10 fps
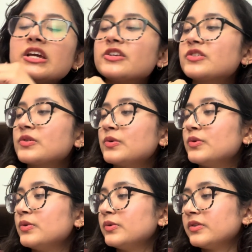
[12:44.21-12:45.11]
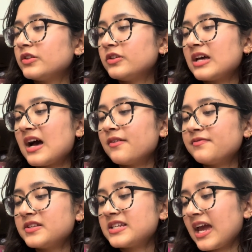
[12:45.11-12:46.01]
So you'd have
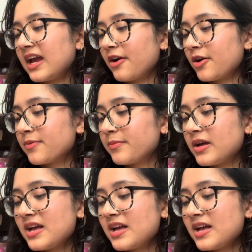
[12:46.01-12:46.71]
the term